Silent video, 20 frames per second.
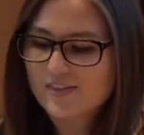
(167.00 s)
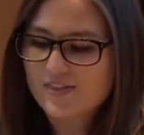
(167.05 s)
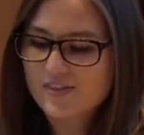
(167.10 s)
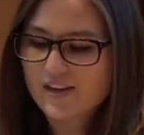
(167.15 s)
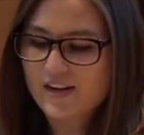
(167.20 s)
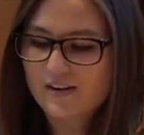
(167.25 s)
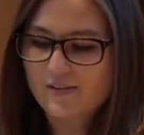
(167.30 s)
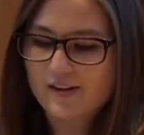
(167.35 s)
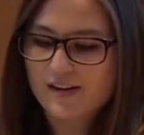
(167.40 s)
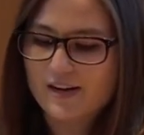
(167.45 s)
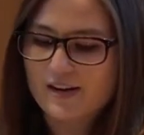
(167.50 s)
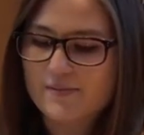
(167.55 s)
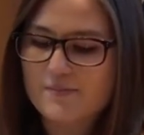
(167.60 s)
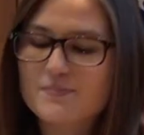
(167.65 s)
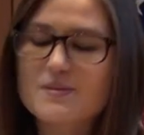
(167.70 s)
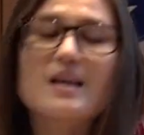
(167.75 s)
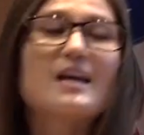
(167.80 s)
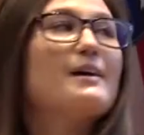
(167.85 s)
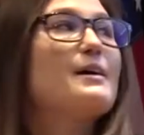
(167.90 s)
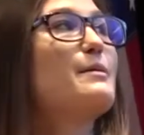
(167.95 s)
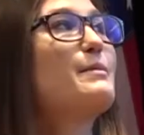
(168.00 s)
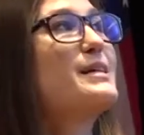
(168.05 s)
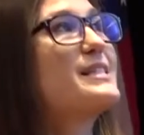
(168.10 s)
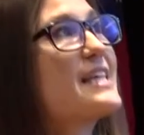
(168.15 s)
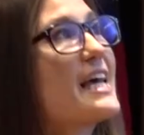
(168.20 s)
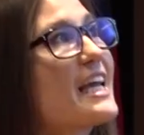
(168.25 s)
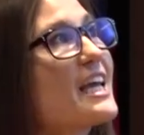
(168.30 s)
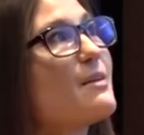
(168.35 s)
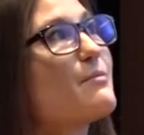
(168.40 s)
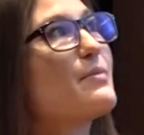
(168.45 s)
There we go. In my
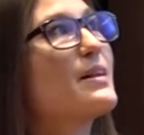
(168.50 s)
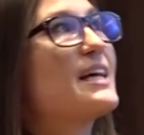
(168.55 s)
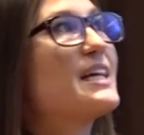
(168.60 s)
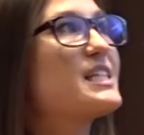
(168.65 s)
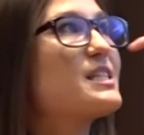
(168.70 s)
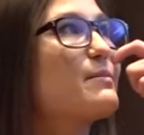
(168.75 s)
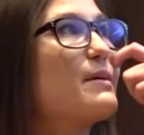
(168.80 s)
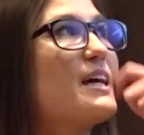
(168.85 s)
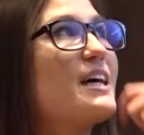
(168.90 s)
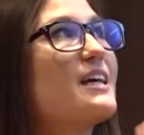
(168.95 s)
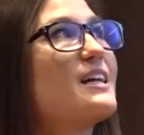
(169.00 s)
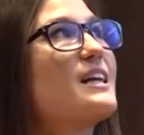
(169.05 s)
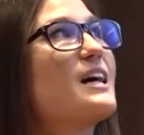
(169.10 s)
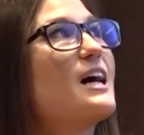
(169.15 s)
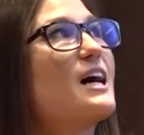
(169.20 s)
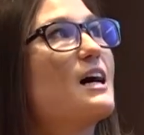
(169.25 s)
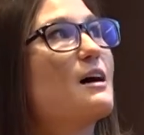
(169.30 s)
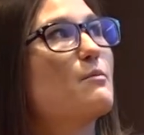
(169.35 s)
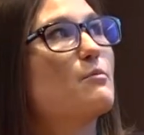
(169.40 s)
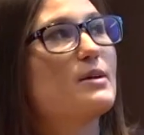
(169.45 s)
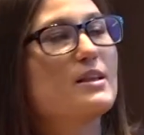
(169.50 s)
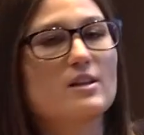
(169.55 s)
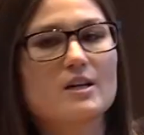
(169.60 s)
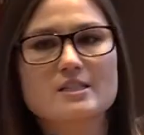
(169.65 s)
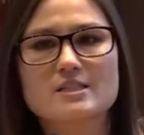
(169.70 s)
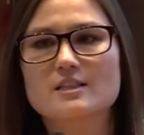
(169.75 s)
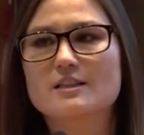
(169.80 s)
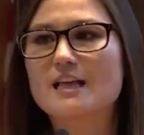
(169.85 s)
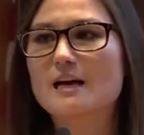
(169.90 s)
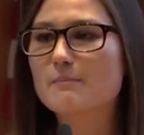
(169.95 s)
second placement, we
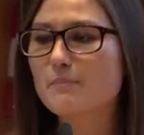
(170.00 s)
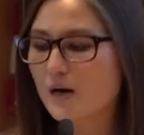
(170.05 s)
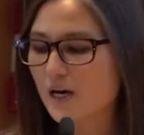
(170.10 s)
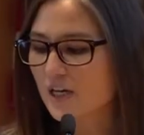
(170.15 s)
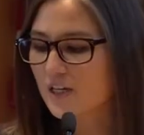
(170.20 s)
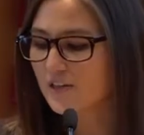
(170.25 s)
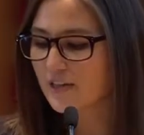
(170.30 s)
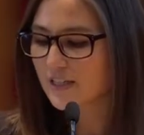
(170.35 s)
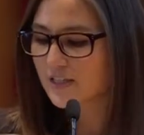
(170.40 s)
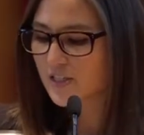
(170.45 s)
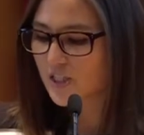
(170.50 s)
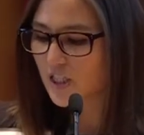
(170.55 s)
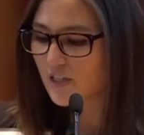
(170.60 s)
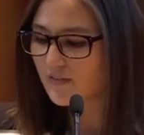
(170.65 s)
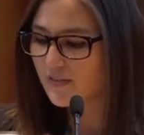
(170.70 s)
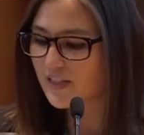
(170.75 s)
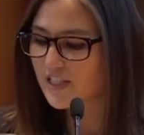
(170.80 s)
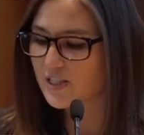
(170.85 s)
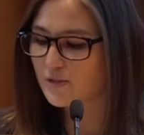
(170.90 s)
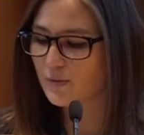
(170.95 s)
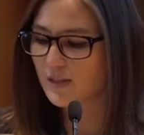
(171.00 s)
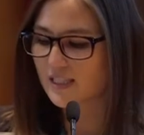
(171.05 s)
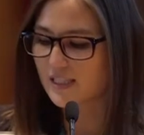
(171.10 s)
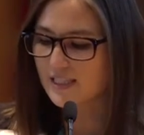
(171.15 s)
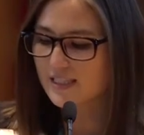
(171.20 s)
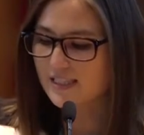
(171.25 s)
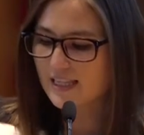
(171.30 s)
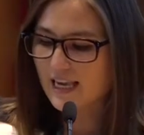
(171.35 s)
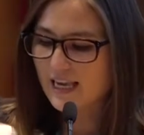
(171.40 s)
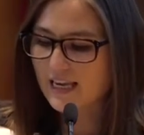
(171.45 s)
launched the Lab Partnering Service, which
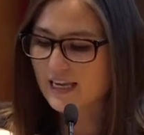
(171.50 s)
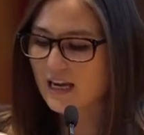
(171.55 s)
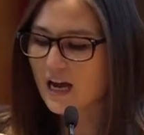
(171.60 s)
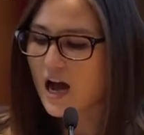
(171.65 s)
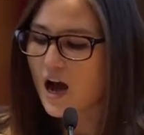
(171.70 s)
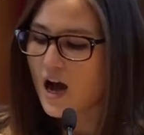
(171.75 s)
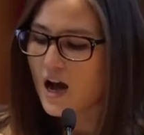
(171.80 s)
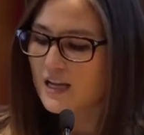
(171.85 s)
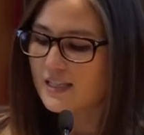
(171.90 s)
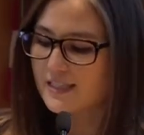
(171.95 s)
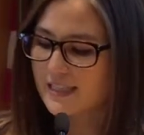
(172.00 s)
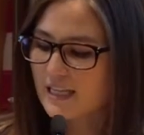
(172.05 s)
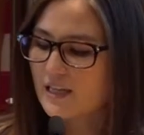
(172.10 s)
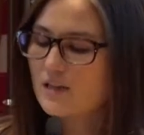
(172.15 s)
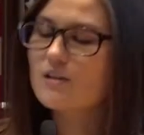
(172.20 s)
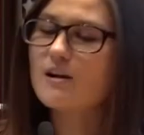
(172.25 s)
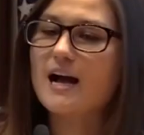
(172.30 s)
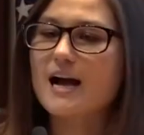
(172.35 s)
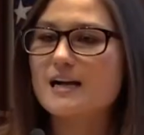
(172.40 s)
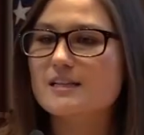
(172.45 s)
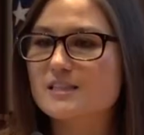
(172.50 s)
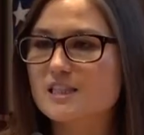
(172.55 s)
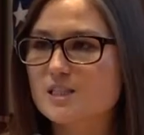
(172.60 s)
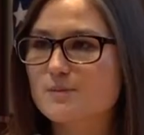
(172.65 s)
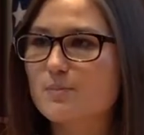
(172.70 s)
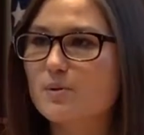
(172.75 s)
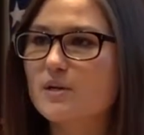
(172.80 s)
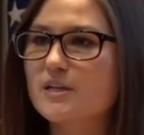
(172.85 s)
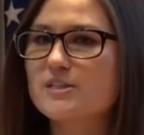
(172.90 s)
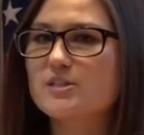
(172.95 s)
is a single access
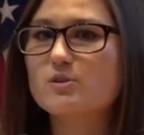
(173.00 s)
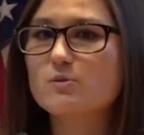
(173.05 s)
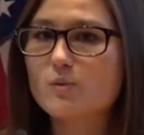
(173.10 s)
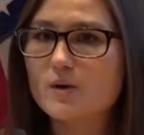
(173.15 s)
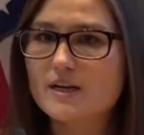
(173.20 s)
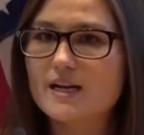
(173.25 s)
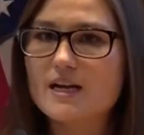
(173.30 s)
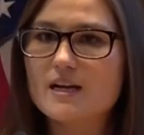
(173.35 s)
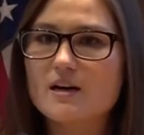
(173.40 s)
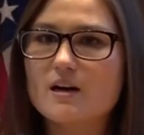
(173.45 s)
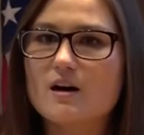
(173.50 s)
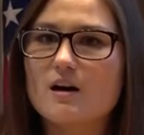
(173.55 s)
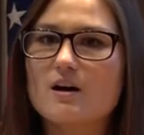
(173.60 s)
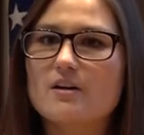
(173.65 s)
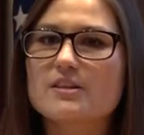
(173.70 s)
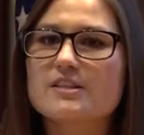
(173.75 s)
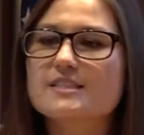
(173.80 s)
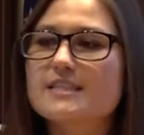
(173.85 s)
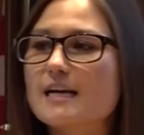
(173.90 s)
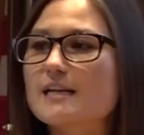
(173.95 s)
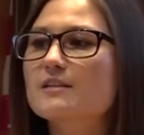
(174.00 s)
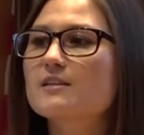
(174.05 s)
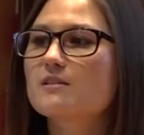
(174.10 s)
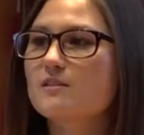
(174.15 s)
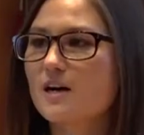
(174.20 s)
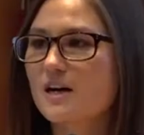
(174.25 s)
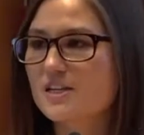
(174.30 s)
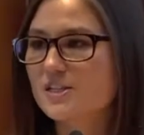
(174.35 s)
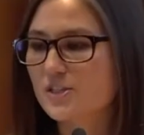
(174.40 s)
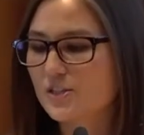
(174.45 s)
point to what I call the
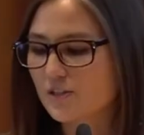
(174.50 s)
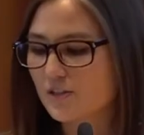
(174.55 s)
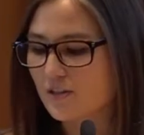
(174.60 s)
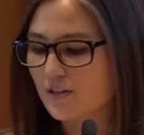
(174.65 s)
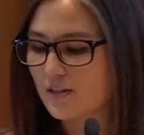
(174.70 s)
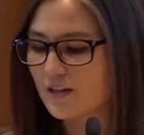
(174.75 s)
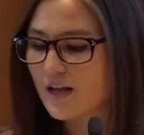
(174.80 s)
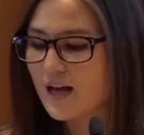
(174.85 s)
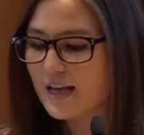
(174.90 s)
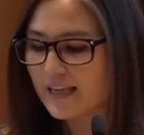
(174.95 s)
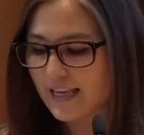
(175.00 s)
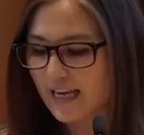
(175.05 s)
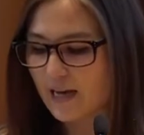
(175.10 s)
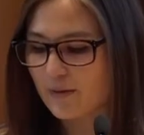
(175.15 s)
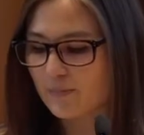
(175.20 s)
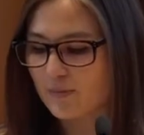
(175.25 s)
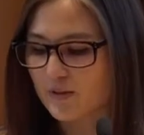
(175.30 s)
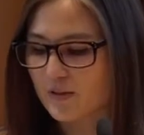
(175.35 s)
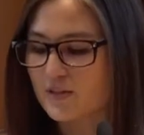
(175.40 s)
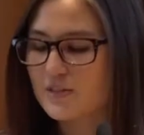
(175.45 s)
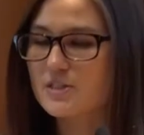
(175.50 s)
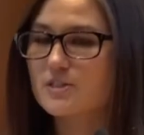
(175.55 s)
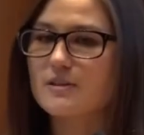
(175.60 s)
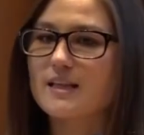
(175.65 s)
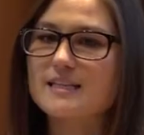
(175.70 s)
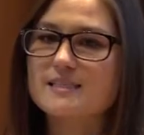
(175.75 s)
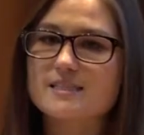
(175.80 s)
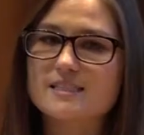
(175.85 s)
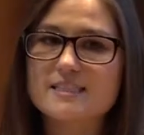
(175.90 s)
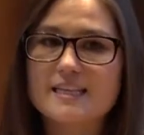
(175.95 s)
technological capital. So
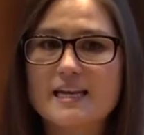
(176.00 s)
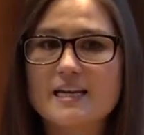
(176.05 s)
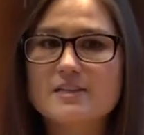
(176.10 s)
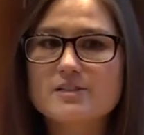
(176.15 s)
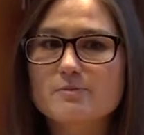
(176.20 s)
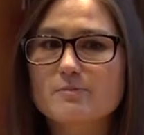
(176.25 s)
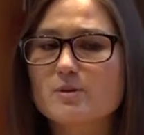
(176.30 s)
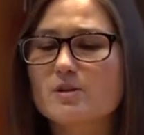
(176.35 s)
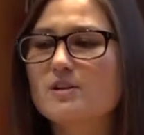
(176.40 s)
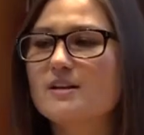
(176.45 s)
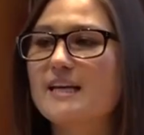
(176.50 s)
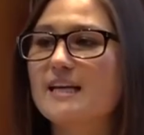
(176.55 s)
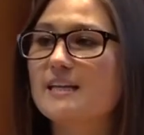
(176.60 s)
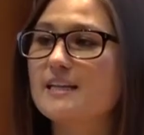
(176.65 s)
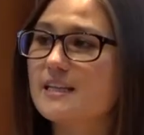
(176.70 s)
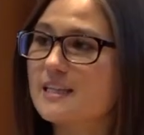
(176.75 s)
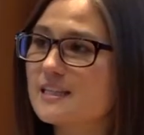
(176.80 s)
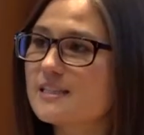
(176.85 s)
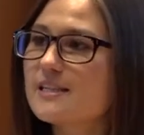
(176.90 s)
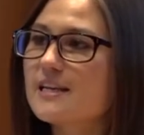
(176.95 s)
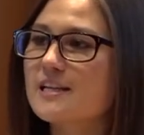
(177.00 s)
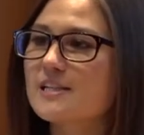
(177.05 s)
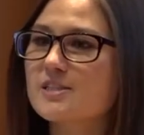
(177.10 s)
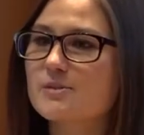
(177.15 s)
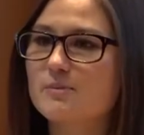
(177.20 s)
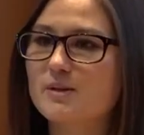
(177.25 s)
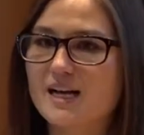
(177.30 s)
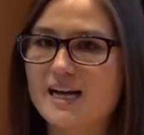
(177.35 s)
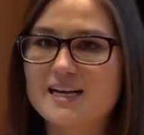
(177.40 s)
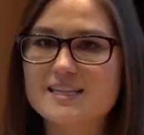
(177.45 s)
that's the tangible and
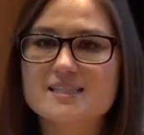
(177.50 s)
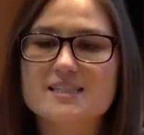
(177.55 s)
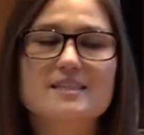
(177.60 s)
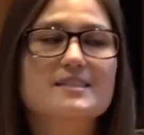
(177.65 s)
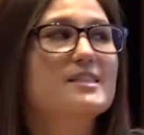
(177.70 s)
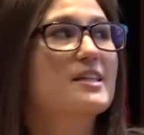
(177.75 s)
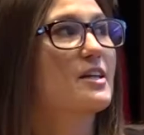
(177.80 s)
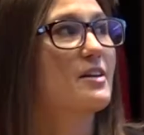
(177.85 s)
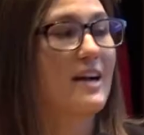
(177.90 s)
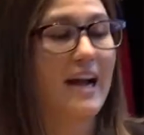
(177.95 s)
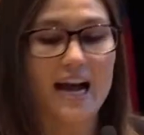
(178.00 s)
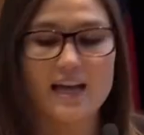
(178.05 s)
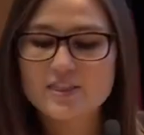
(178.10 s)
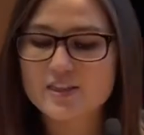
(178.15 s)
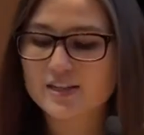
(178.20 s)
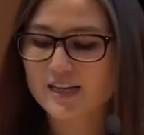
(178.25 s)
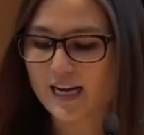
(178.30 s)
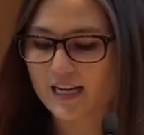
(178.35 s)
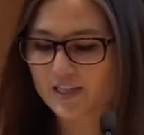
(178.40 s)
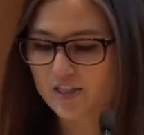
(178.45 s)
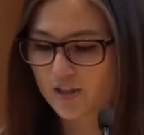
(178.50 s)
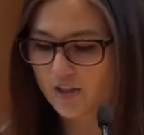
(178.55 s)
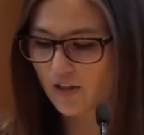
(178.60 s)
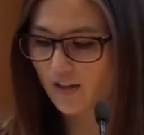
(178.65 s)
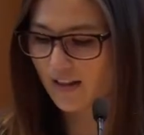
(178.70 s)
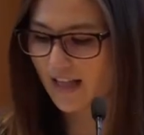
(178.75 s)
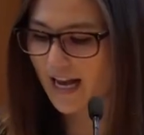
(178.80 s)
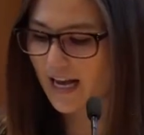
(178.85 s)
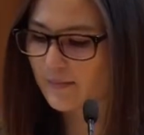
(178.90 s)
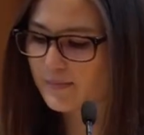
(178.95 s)
intangible assets that are at the
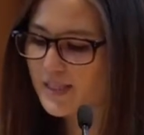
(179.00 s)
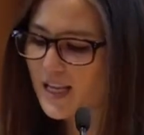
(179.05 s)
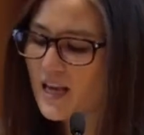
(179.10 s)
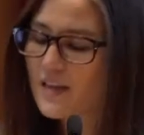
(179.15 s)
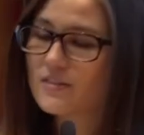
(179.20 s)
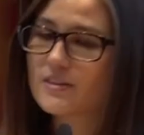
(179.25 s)
national labs.